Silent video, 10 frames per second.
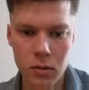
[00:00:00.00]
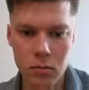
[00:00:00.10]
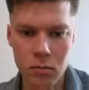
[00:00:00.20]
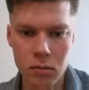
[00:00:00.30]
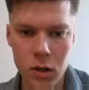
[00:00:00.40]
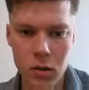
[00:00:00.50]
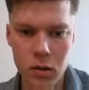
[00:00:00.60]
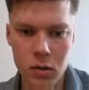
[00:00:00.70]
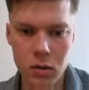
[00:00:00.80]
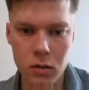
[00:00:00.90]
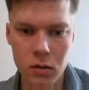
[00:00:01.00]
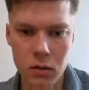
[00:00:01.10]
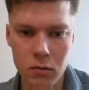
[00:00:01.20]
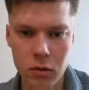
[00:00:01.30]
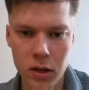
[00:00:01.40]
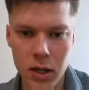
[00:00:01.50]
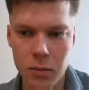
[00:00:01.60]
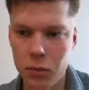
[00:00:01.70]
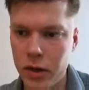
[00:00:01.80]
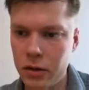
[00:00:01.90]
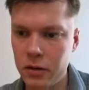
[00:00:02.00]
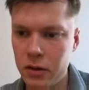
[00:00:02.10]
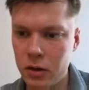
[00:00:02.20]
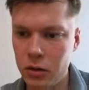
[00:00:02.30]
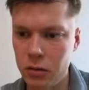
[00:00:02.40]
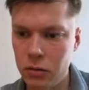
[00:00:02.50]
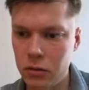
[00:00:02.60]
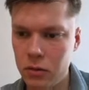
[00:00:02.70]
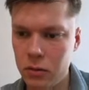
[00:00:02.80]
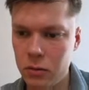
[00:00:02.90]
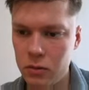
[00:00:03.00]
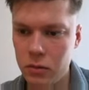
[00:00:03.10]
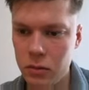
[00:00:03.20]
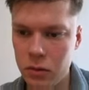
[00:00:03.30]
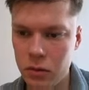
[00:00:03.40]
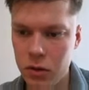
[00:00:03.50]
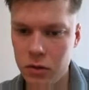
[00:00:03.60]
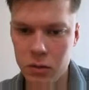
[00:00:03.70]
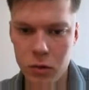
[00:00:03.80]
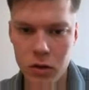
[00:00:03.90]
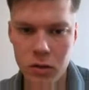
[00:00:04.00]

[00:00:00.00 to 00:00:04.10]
Min non-zero cap. Where is that used? Down here somewhere?